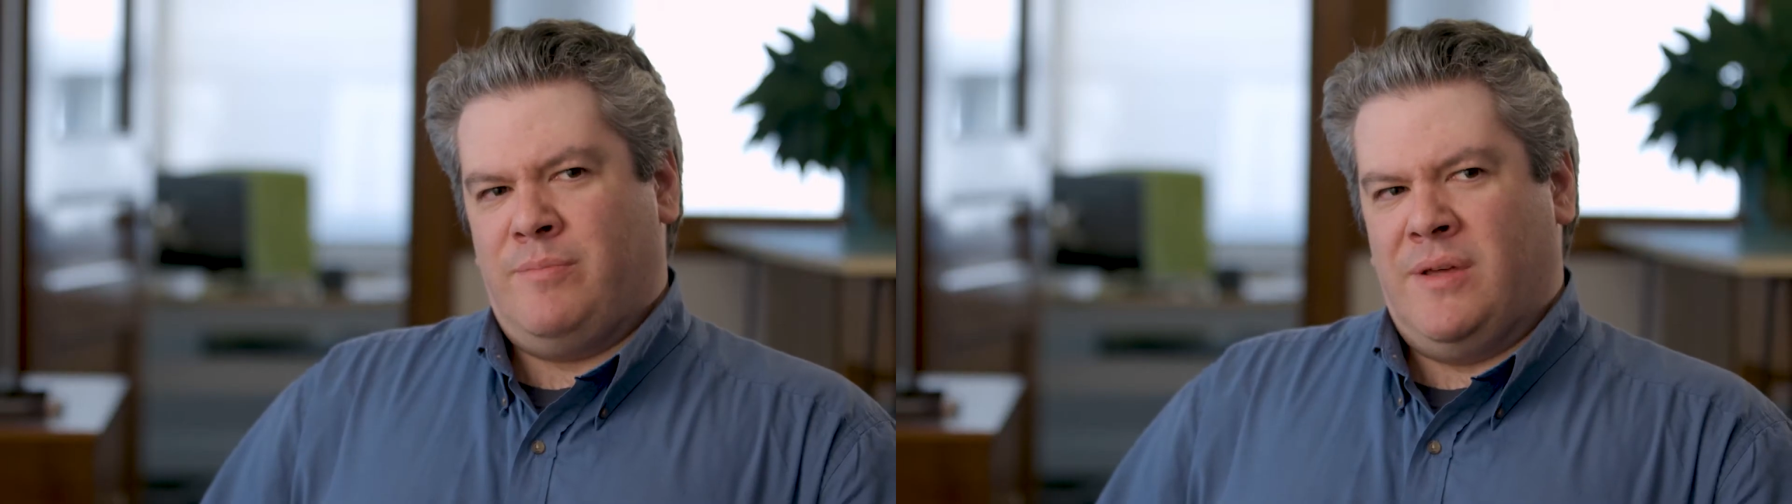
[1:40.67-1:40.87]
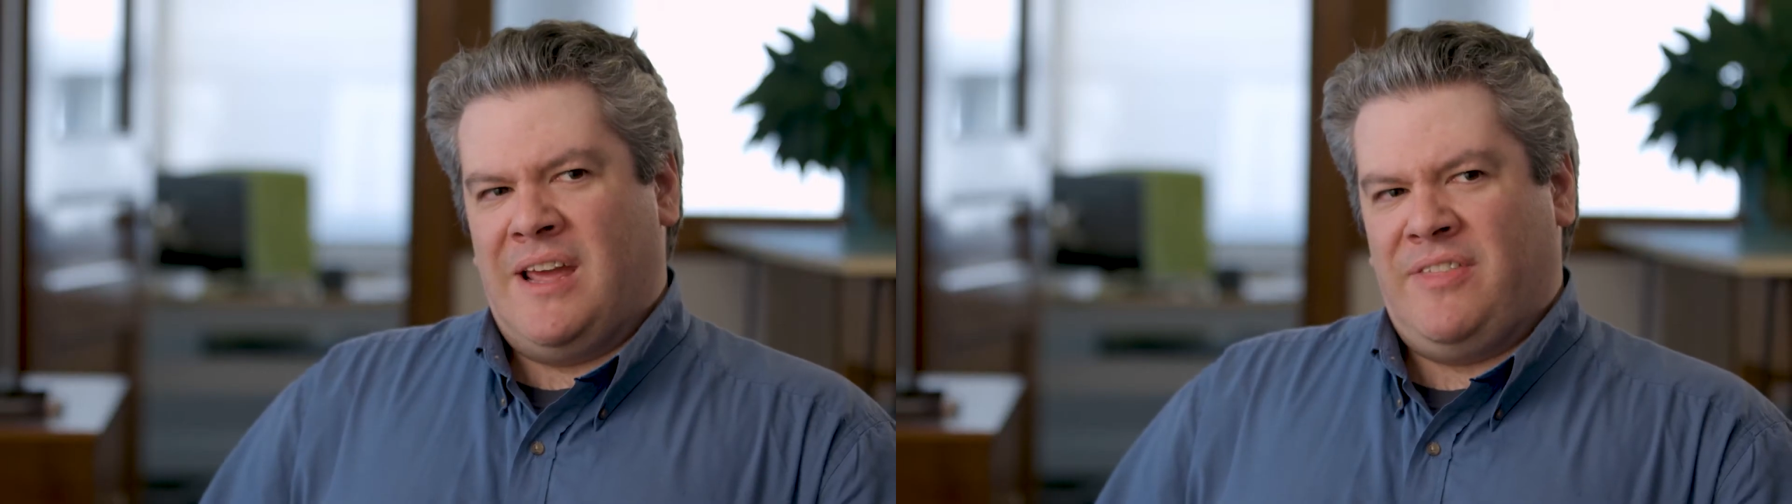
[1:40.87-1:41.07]

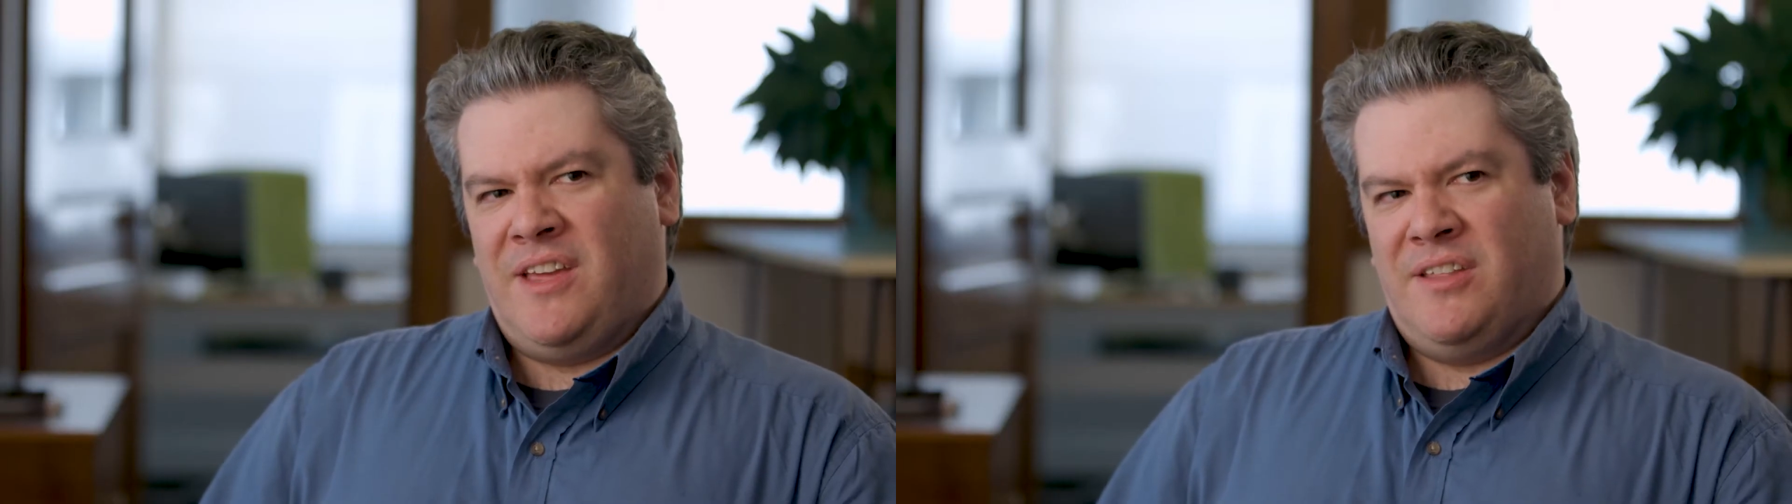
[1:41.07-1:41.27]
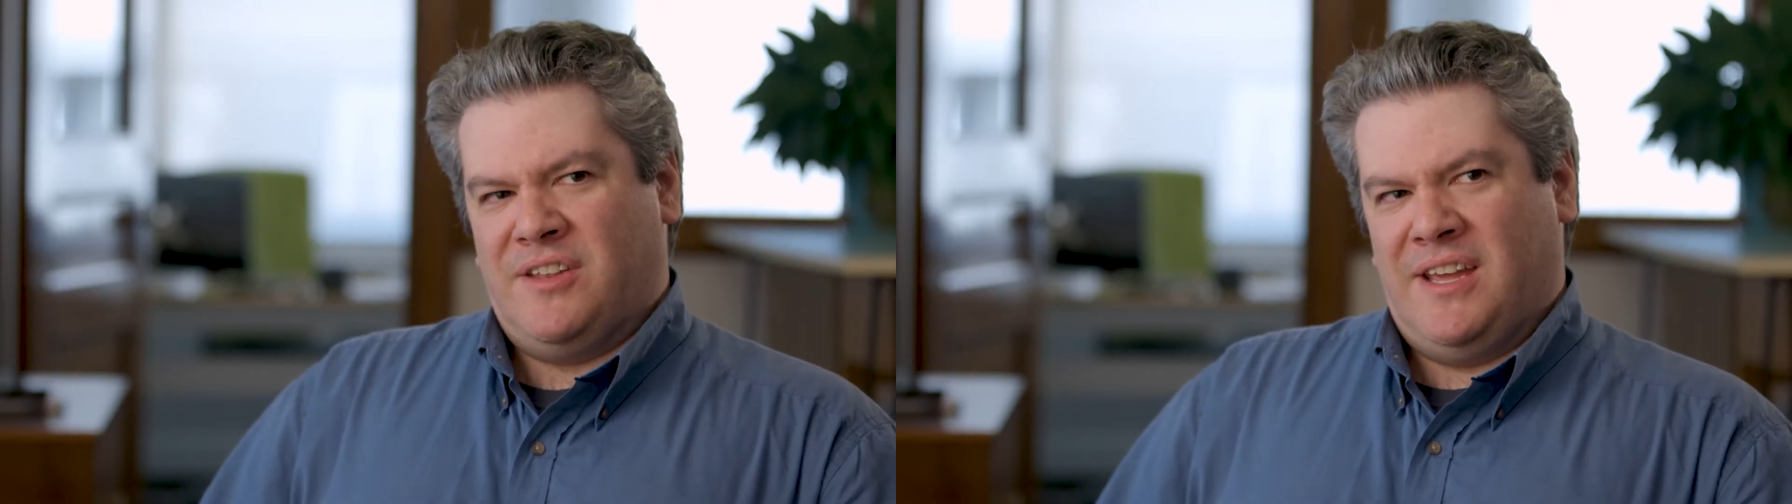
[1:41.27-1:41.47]
But at
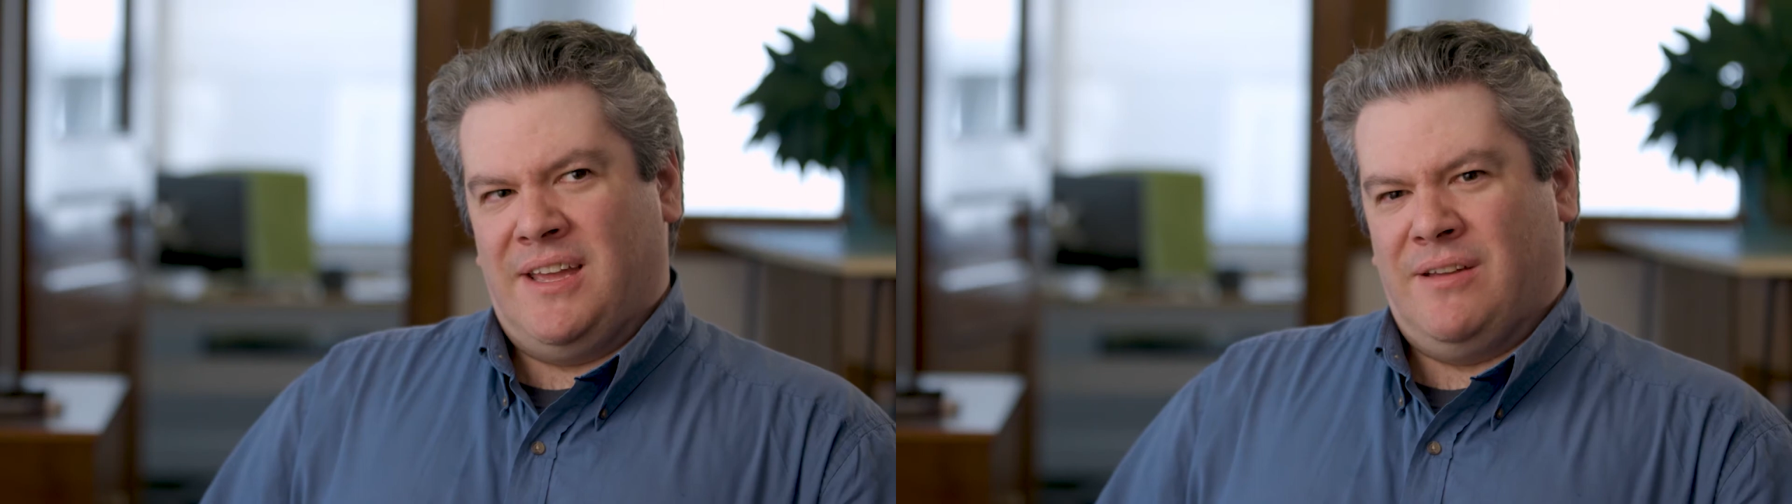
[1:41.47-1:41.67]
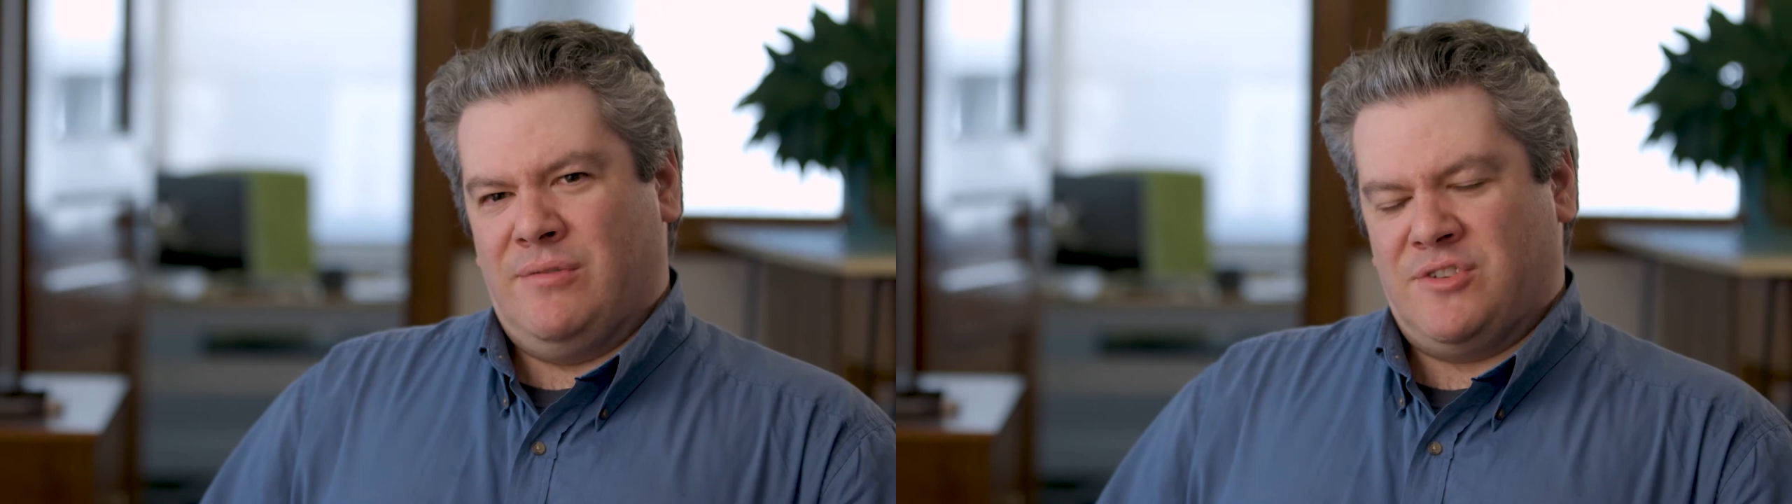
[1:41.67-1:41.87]
the end of the day,
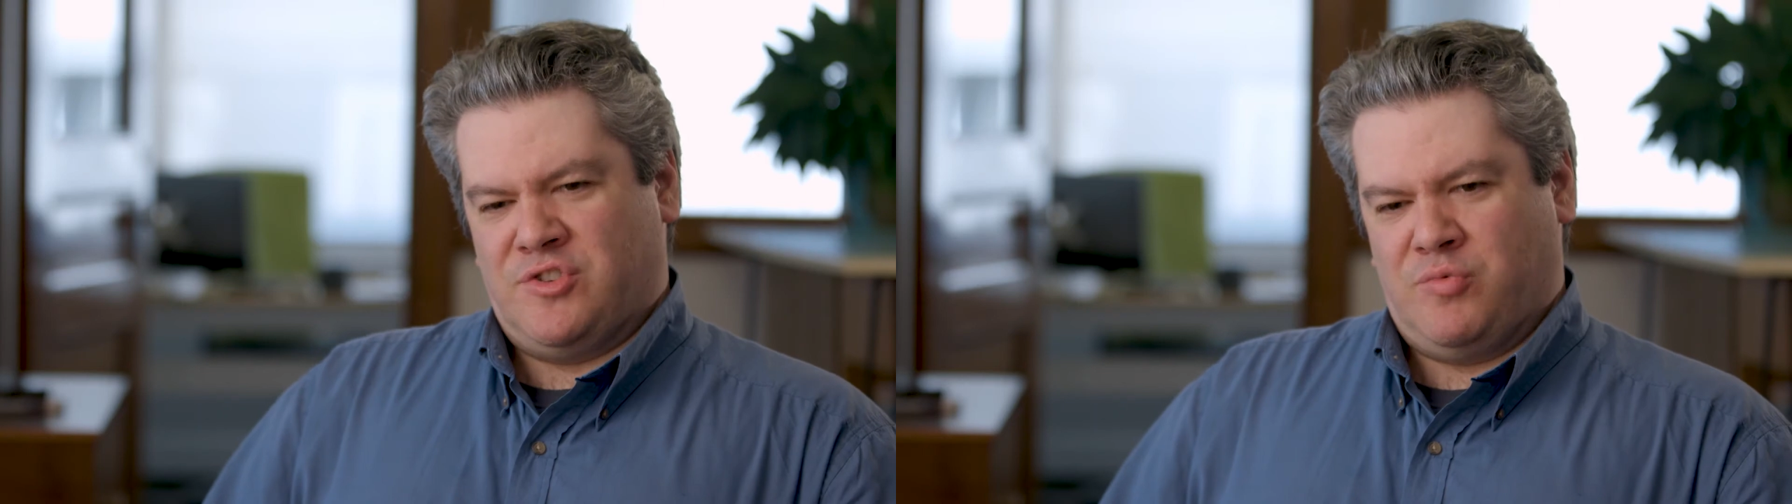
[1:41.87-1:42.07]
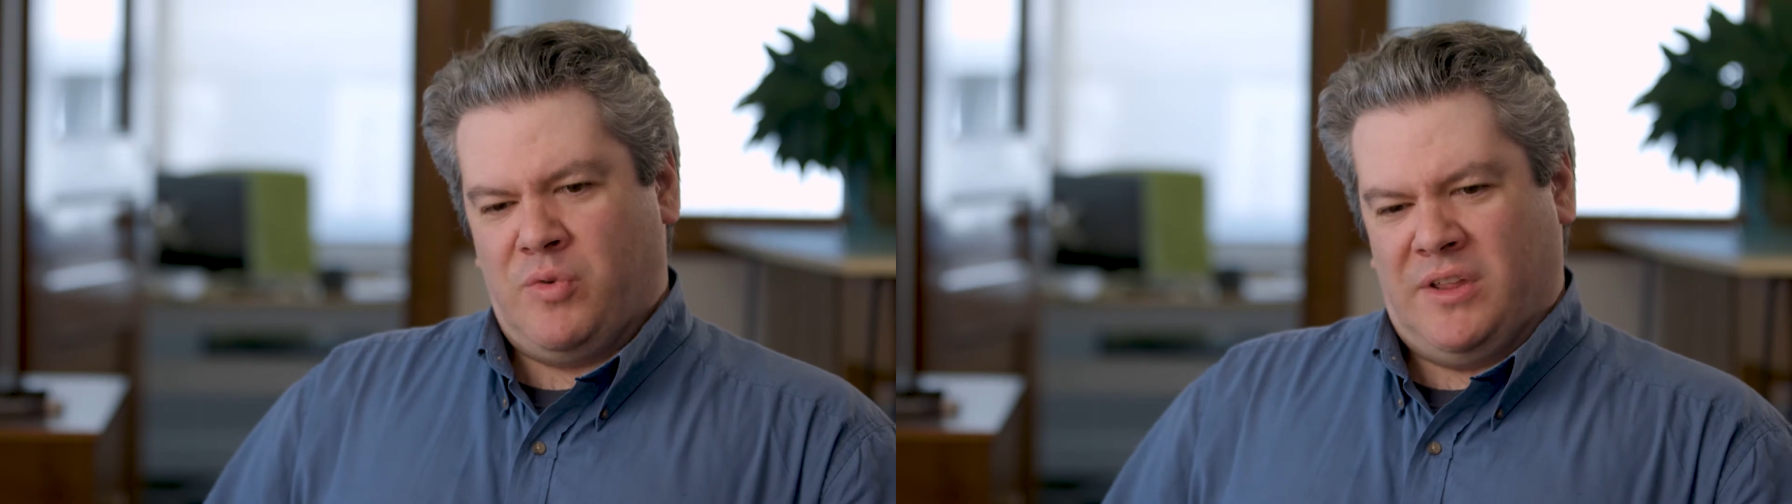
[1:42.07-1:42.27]
it was
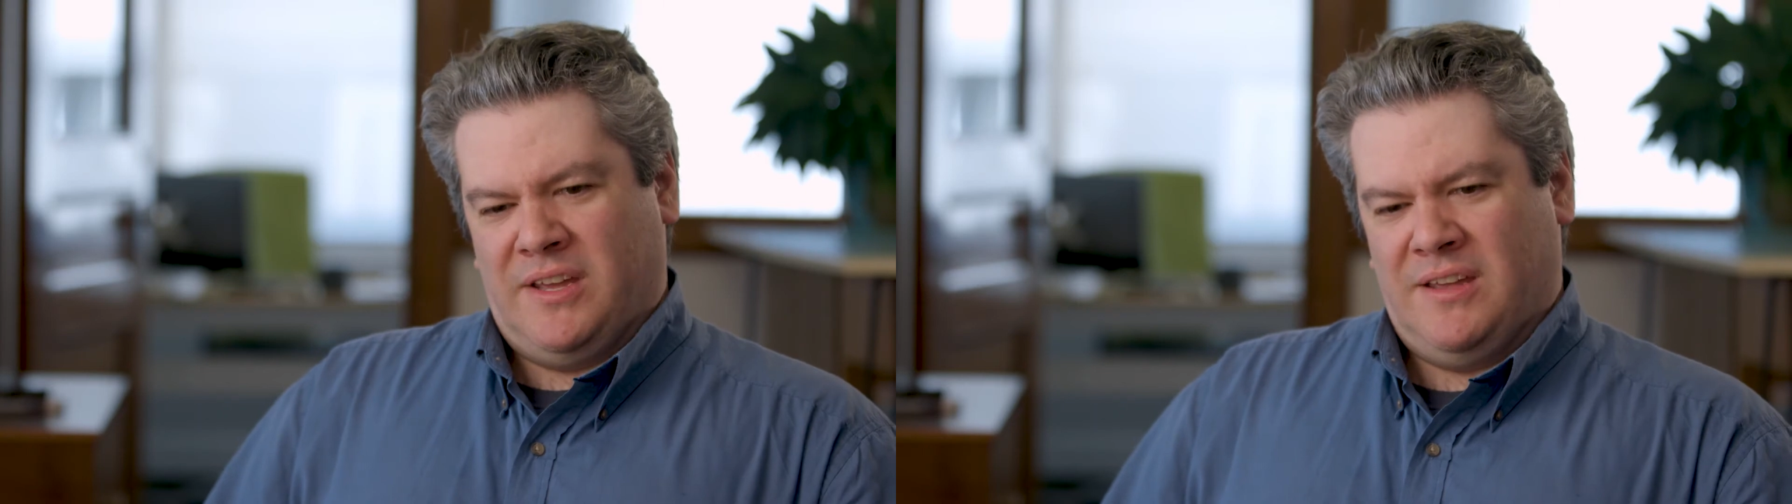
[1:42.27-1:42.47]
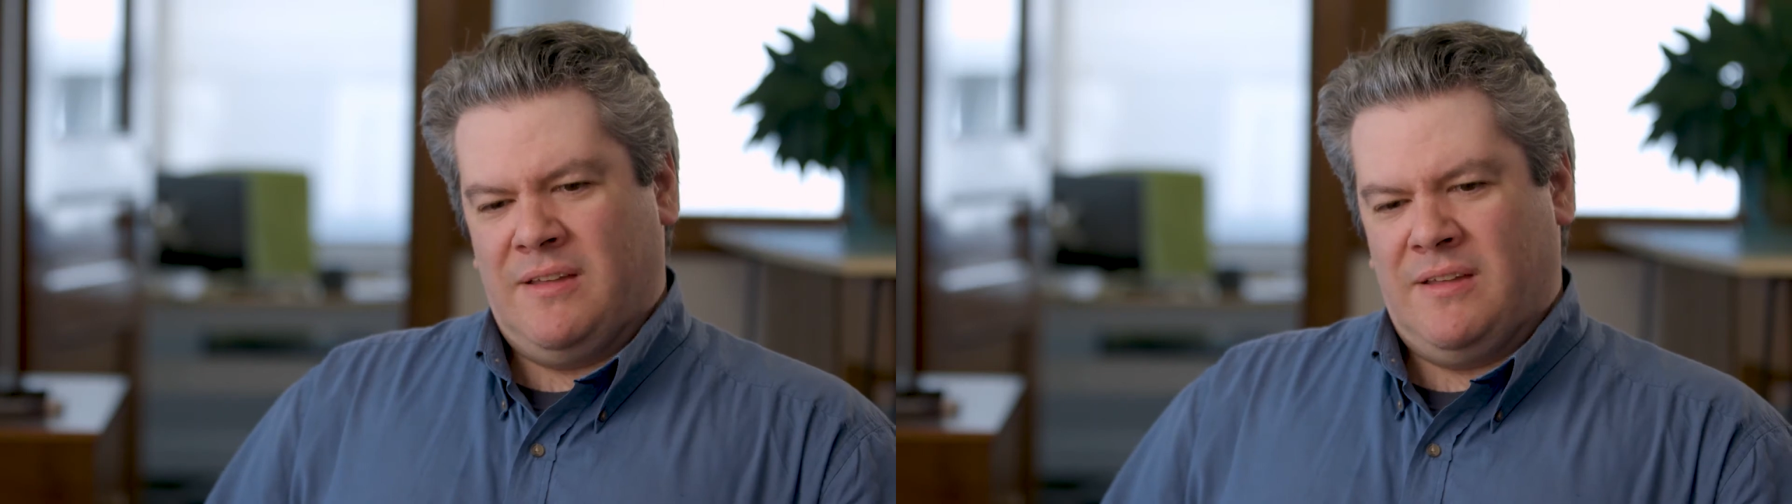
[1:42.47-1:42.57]
just really